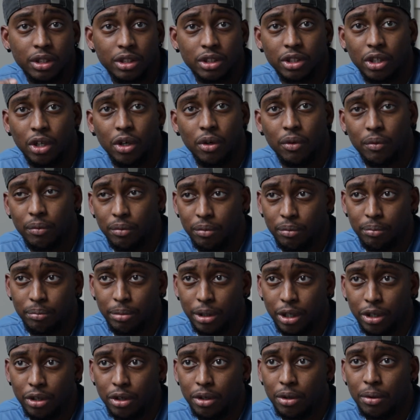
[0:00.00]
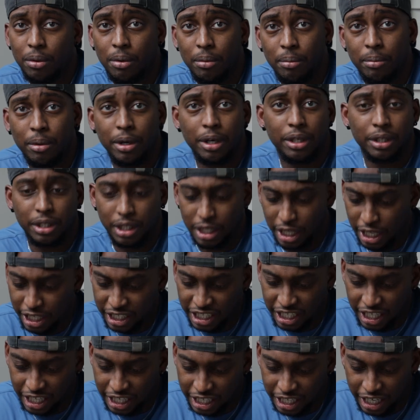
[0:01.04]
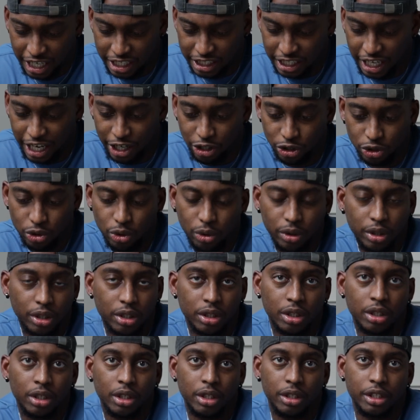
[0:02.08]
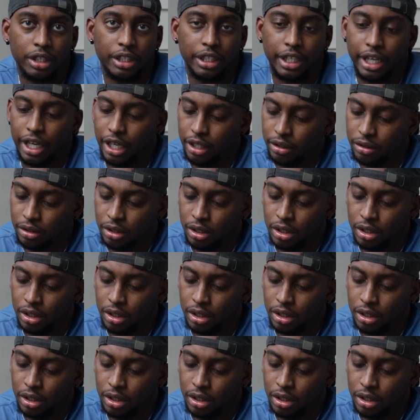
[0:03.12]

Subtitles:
So bigger, but it has higher torque than that.